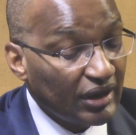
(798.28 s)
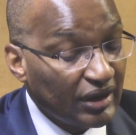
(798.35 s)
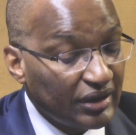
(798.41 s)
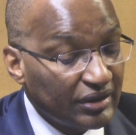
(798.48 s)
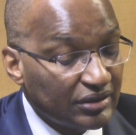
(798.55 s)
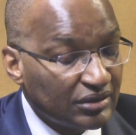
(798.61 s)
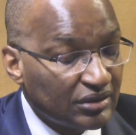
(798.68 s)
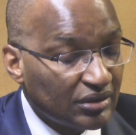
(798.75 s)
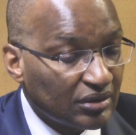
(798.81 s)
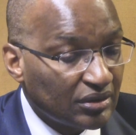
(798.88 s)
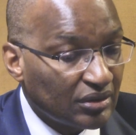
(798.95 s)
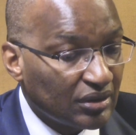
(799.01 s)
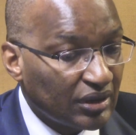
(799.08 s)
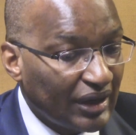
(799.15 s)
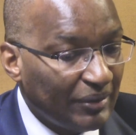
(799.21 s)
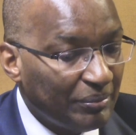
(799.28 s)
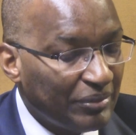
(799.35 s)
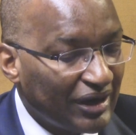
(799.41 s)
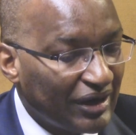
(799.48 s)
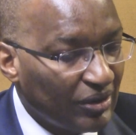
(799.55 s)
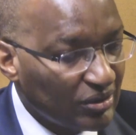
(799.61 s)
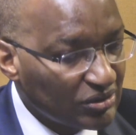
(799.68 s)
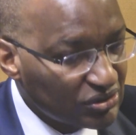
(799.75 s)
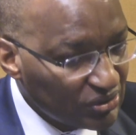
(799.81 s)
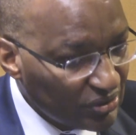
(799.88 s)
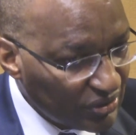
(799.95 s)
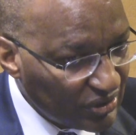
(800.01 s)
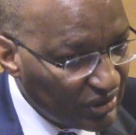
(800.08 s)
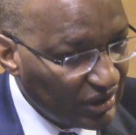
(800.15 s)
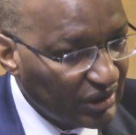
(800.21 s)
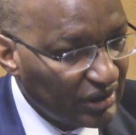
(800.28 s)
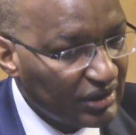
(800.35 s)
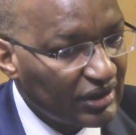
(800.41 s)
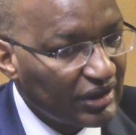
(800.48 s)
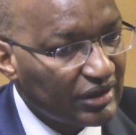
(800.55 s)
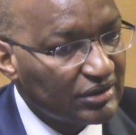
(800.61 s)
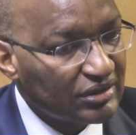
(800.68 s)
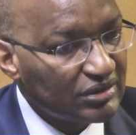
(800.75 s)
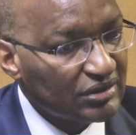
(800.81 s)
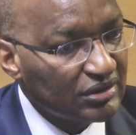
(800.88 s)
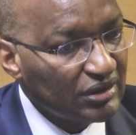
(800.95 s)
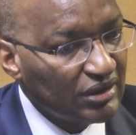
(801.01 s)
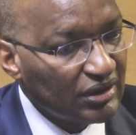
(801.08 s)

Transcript: And but I also think that